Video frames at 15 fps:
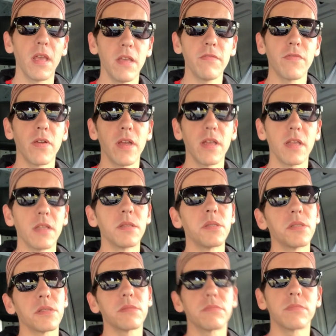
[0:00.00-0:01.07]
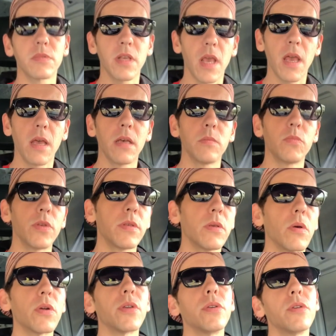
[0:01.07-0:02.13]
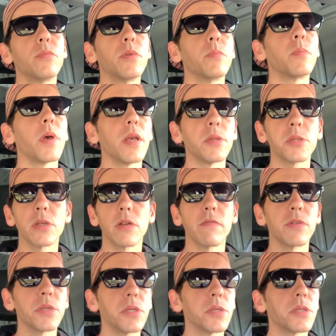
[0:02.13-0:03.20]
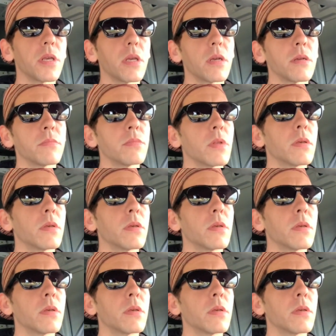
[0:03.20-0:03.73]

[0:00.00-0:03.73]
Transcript: friends, Cam with Your Human Pet Services here,